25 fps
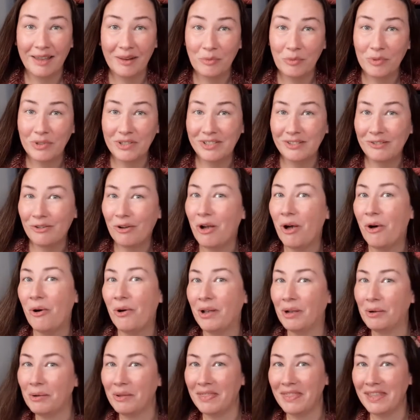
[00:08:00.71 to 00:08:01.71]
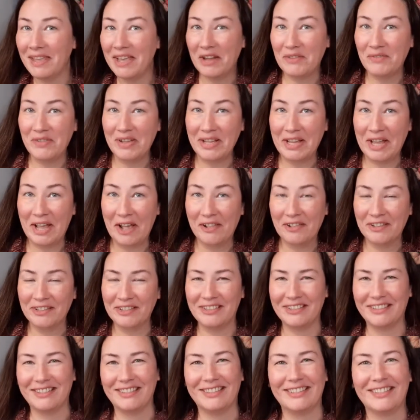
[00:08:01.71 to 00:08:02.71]
we're still going with the advent
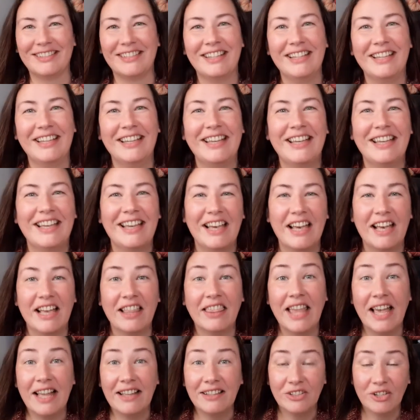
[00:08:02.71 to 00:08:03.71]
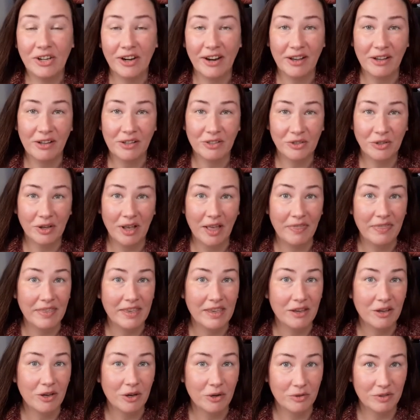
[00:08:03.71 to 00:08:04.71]
calendars. Last year I also got the
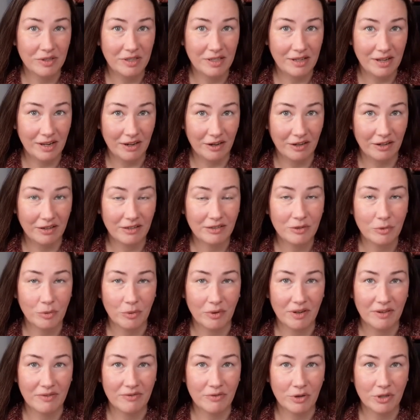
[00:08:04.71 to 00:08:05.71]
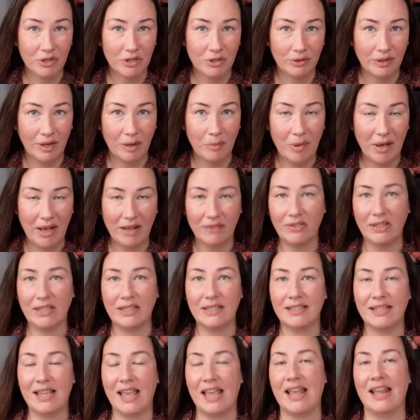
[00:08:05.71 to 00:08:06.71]
Cozy Knitter 24 stripe advent
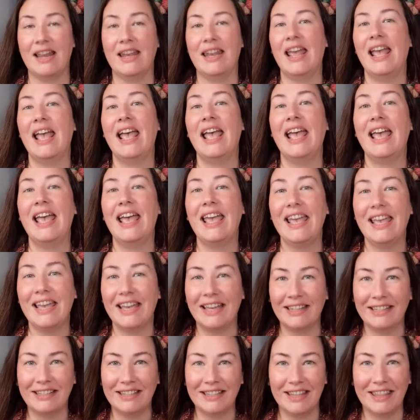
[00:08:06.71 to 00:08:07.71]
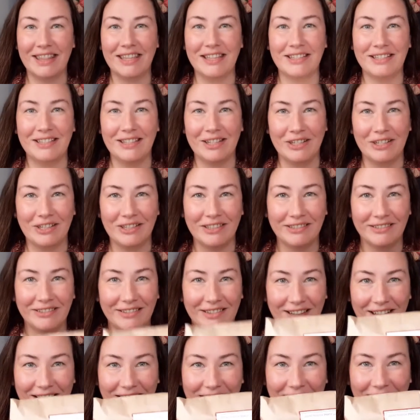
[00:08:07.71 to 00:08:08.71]
skein, and this year
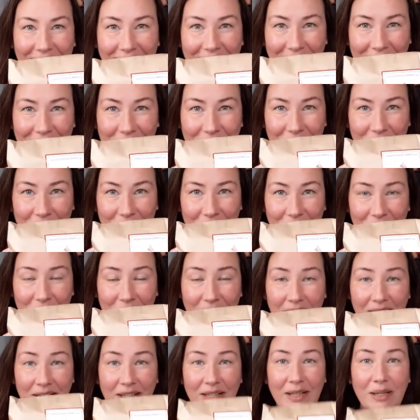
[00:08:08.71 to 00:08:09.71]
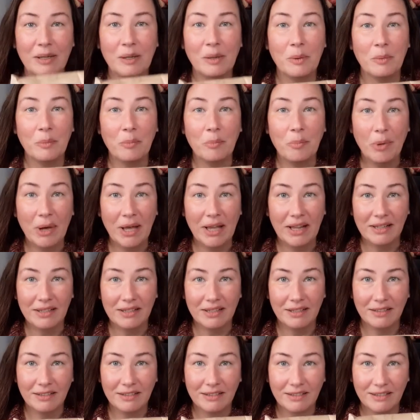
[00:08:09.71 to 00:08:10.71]
I got it too. But
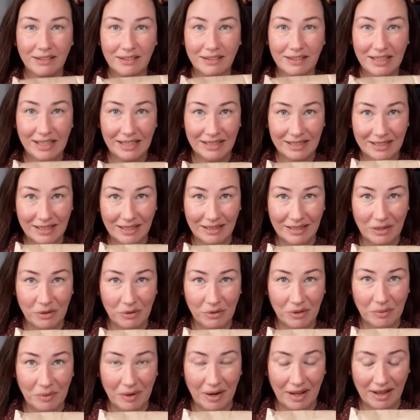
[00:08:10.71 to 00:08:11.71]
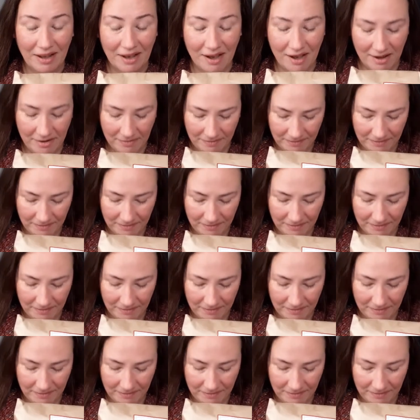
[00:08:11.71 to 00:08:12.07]
that's not the only one I got.